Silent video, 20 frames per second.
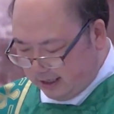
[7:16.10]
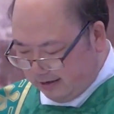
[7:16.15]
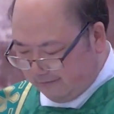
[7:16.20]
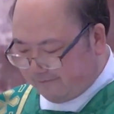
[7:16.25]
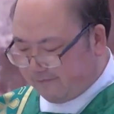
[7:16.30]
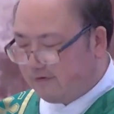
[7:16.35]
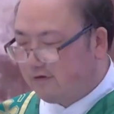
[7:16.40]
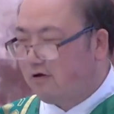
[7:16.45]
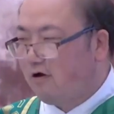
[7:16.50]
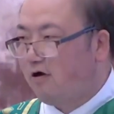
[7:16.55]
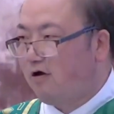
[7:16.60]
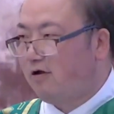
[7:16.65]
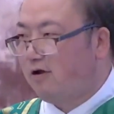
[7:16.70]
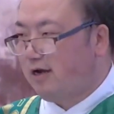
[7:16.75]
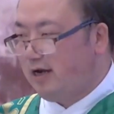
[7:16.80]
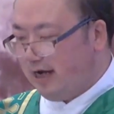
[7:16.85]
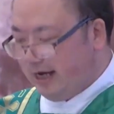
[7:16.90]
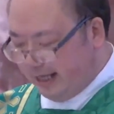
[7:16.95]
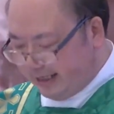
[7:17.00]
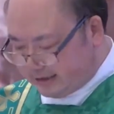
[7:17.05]
If
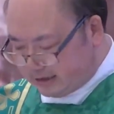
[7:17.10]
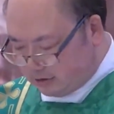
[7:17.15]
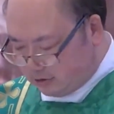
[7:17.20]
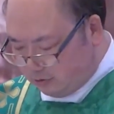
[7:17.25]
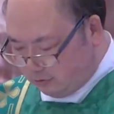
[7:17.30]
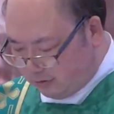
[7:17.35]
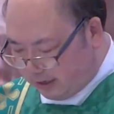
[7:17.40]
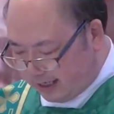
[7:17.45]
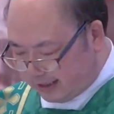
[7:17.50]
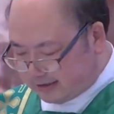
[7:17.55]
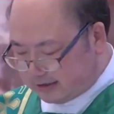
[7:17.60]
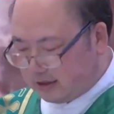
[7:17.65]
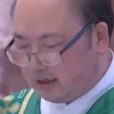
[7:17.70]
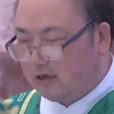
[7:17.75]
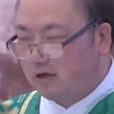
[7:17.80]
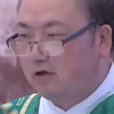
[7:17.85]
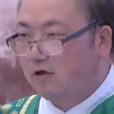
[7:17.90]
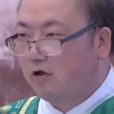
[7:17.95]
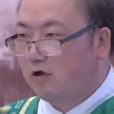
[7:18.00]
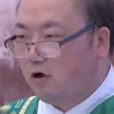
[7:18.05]
God leads to us
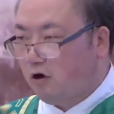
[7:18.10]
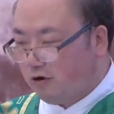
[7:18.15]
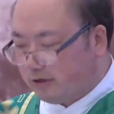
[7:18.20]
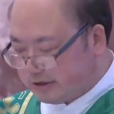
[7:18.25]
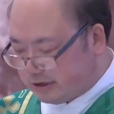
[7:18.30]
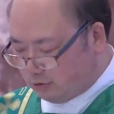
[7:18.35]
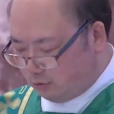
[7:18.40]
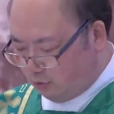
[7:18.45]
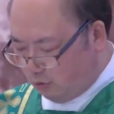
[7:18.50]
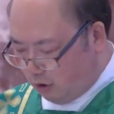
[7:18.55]
God's